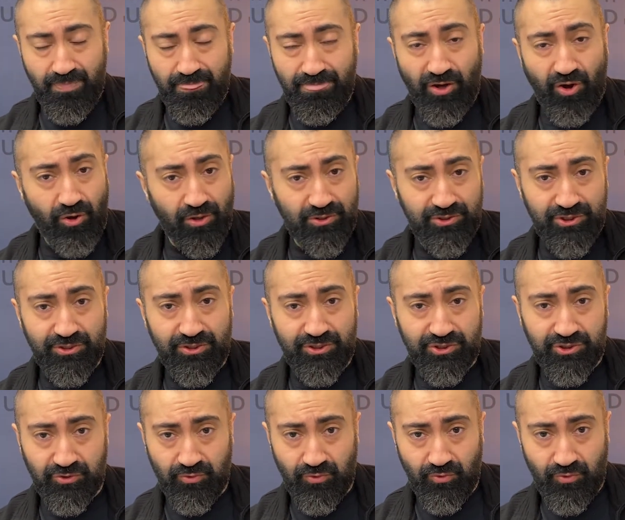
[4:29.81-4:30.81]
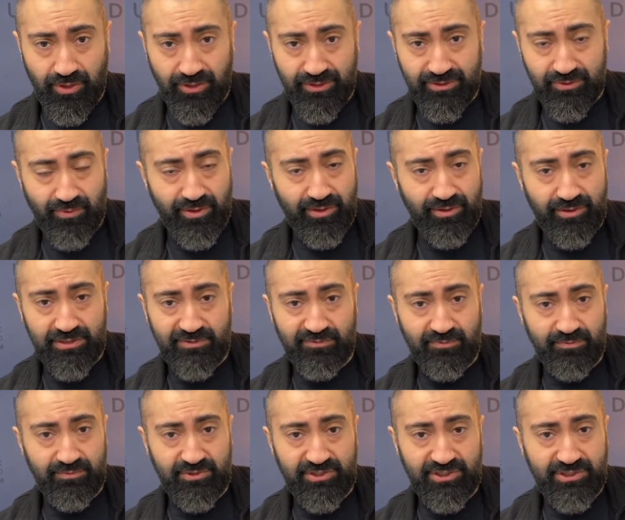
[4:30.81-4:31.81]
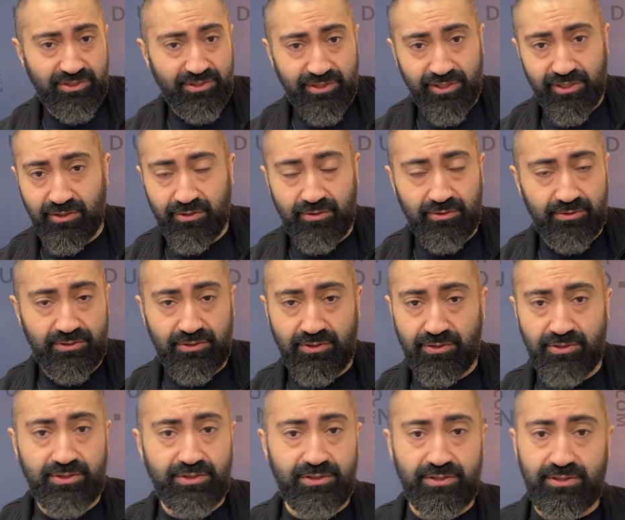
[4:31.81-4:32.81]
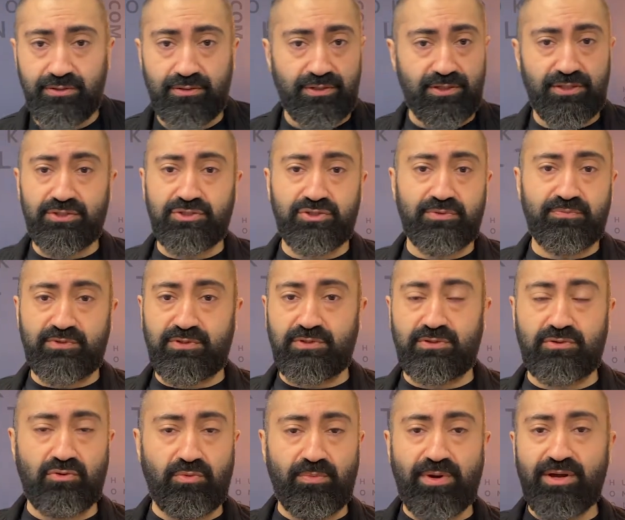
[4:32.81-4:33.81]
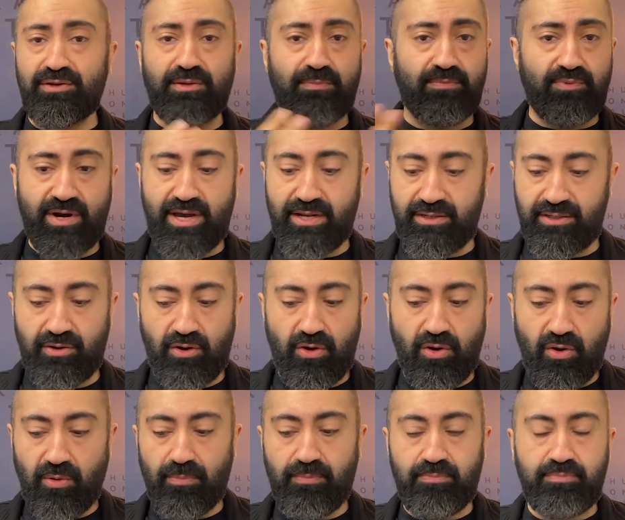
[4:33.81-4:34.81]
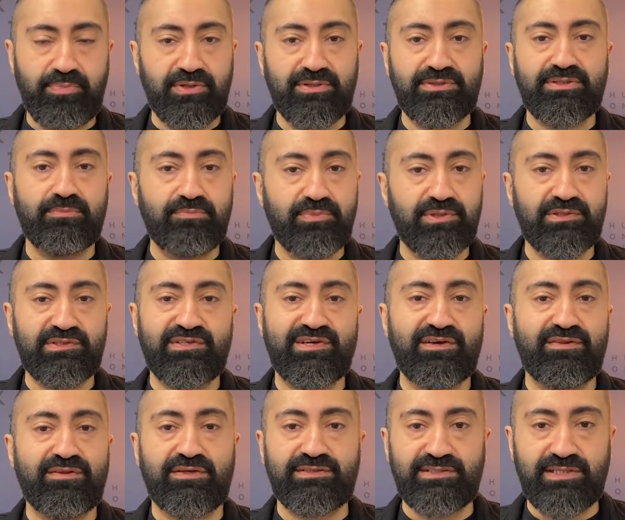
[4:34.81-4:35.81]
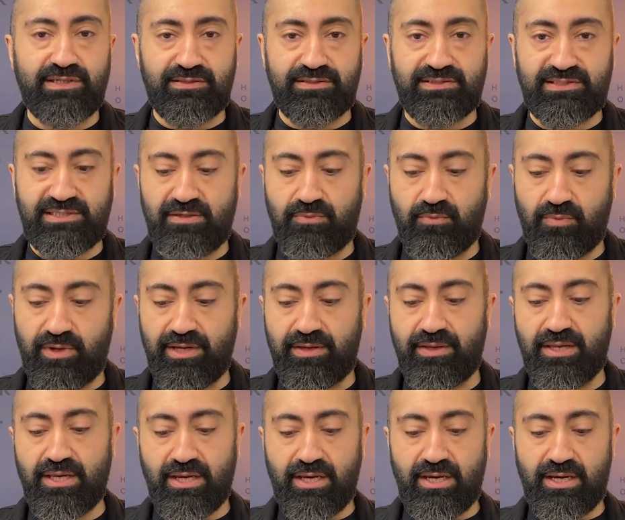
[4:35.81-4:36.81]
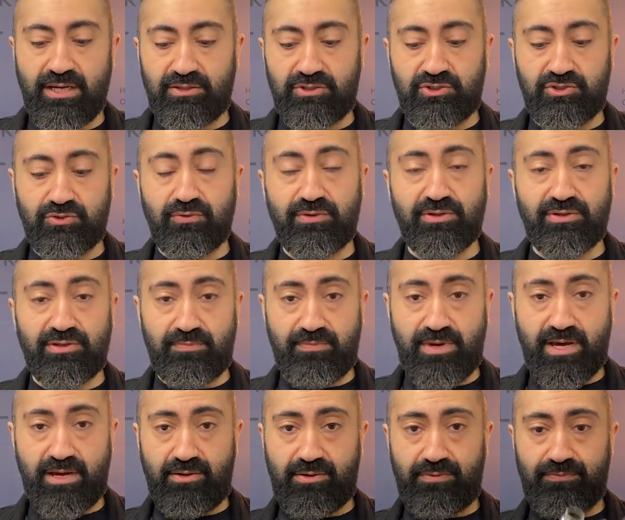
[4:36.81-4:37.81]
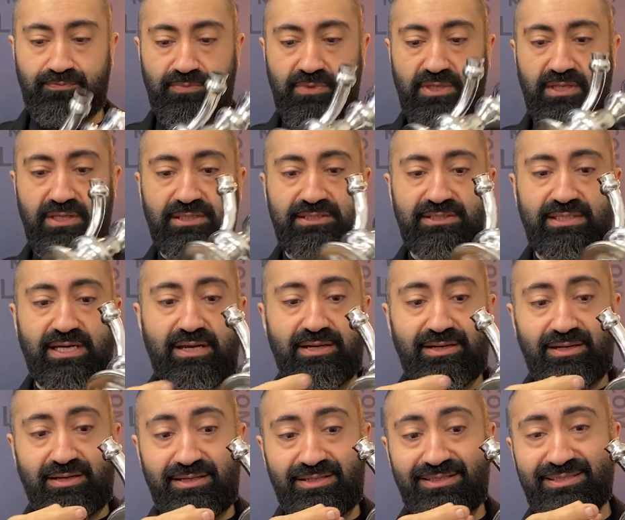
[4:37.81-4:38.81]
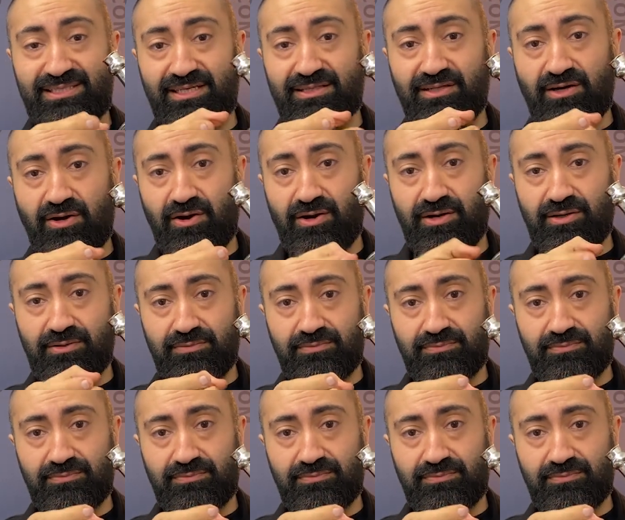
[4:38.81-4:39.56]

all traditional hookahs, whether it's from Syria or Turkey or Egypt, no matter the brand, they're all built and put together exactly the same way. And the truth of the matter is that inside the heart